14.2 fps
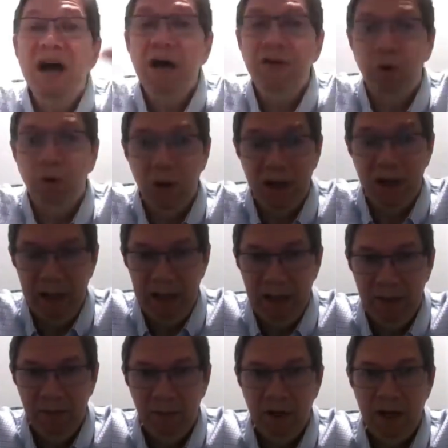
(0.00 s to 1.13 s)
other way,
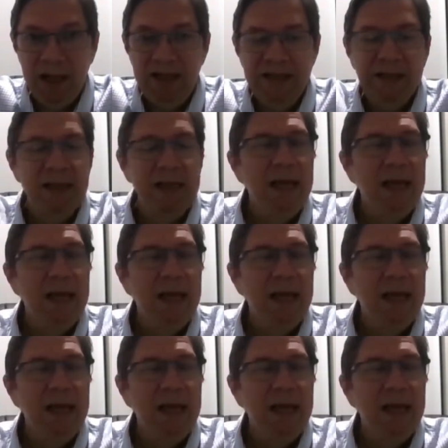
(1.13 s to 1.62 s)
right?